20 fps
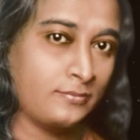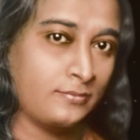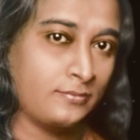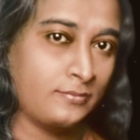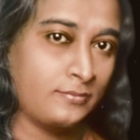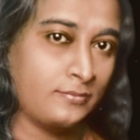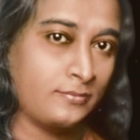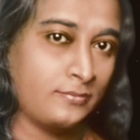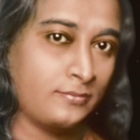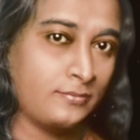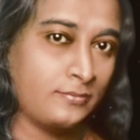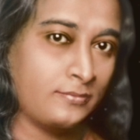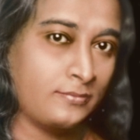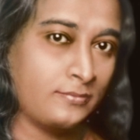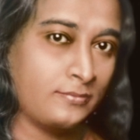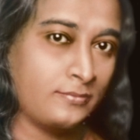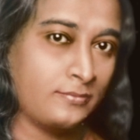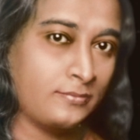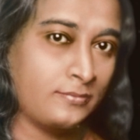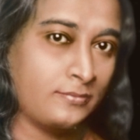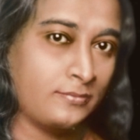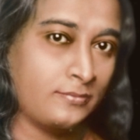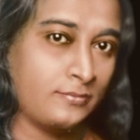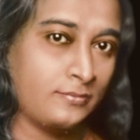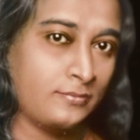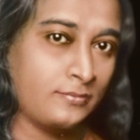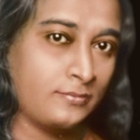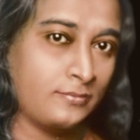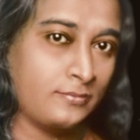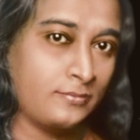
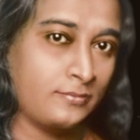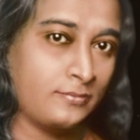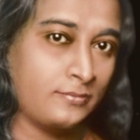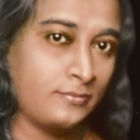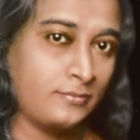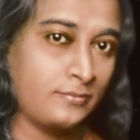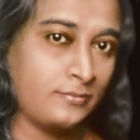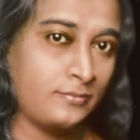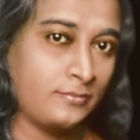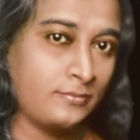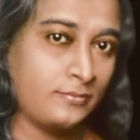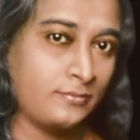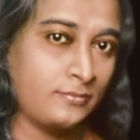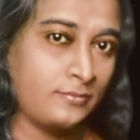Nothing is said.